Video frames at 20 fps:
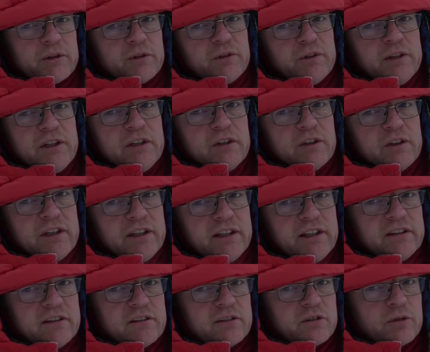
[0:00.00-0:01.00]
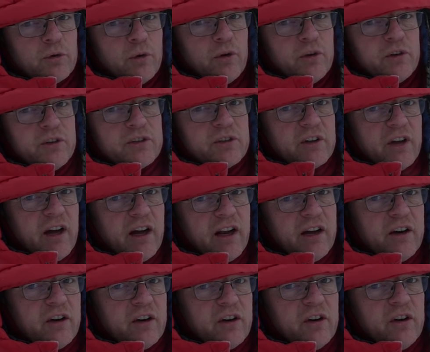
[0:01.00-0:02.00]
you need a heat source
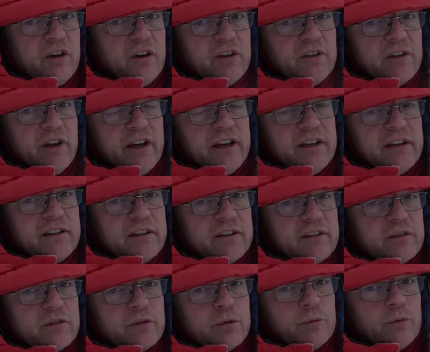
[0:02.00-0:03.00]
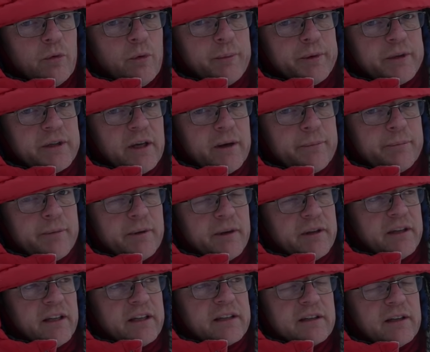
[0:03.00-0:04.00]
under the engine to warm it up,
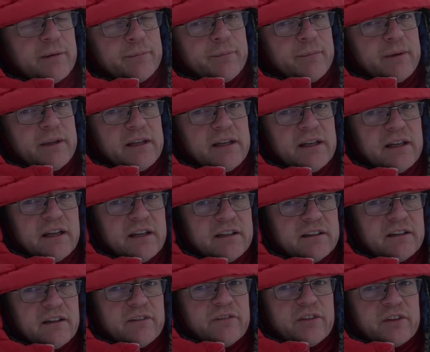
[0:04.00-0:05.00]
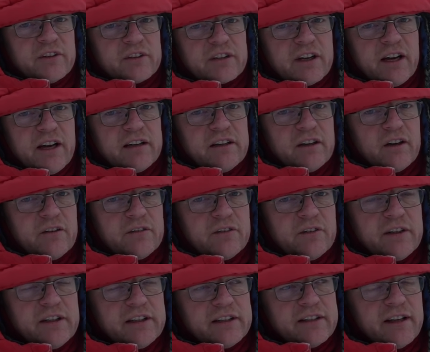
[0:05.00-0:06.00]
and that can be different kind of
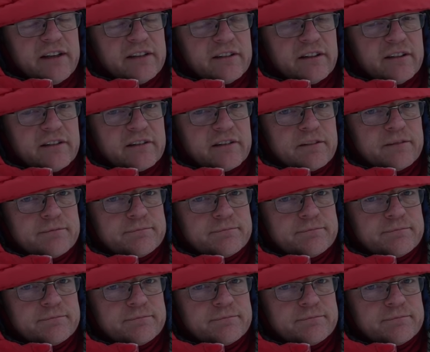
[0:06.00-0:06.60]
heat engines.